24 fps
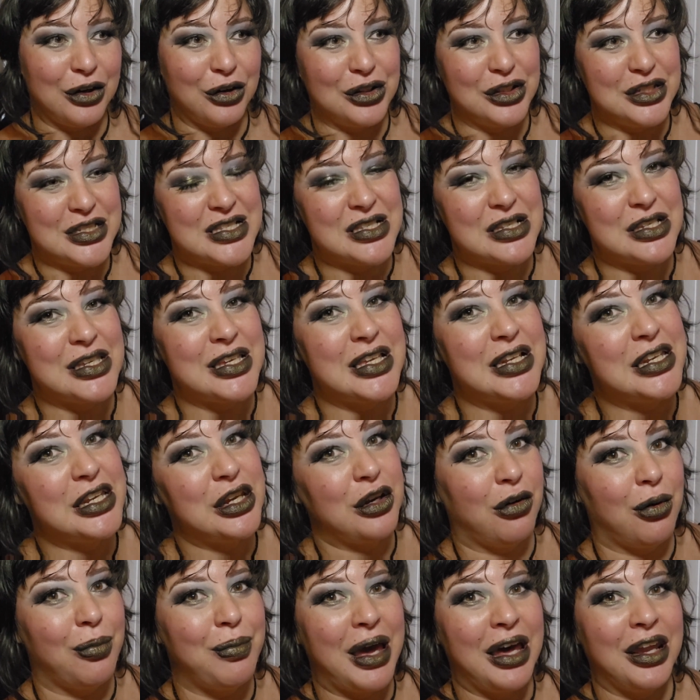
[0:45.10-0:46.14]
so you can
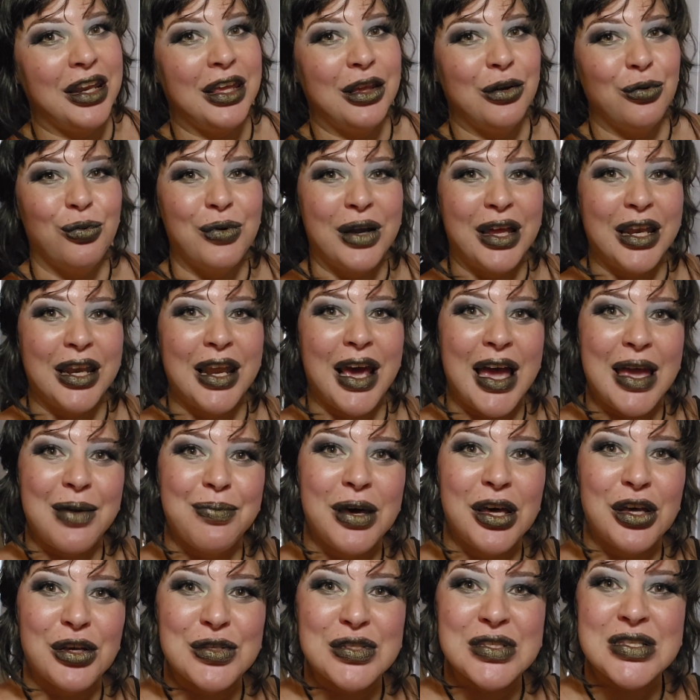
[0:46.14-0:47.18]
hear about it when I
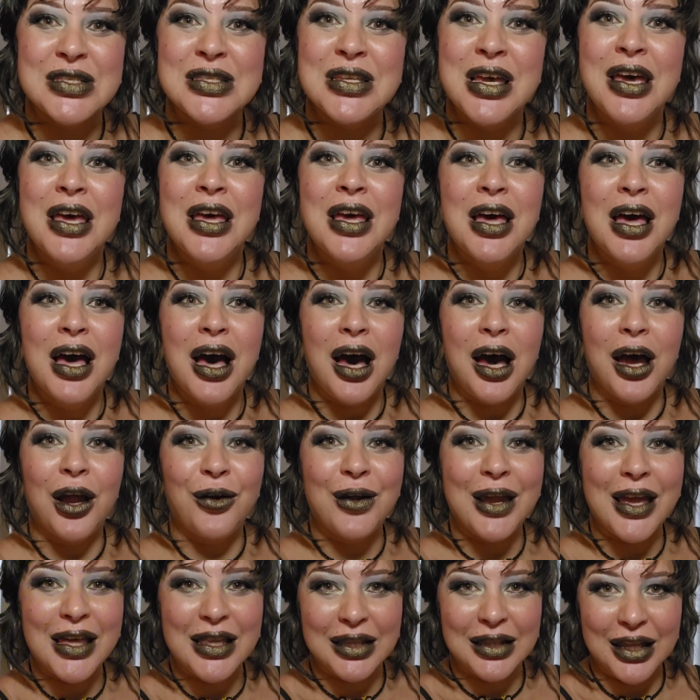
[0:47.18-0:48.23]
post. All
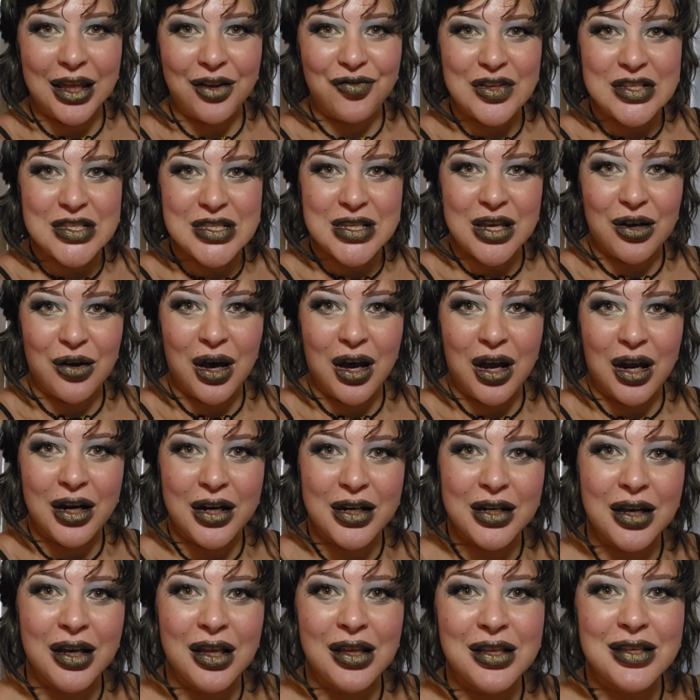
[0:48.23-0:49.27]
right, love you so
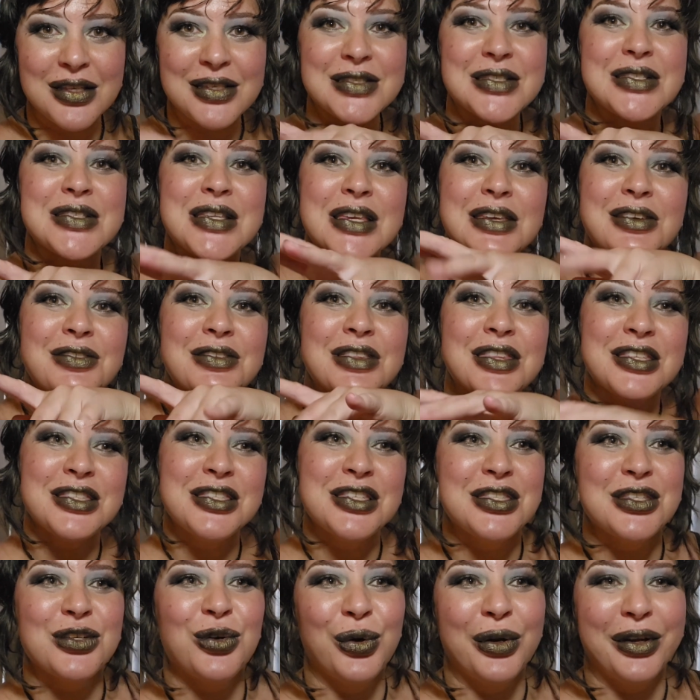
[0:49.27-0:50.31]
hard. I'll see you in the
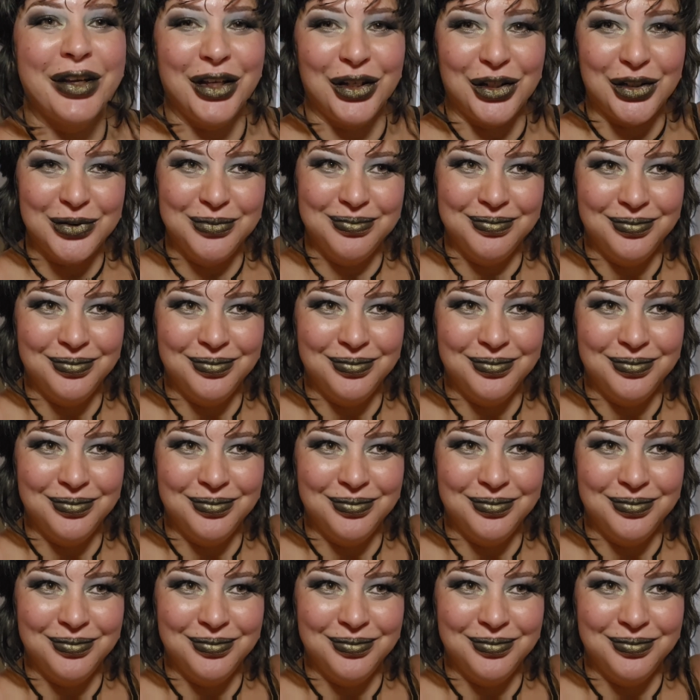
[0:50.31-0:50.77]
tutorial.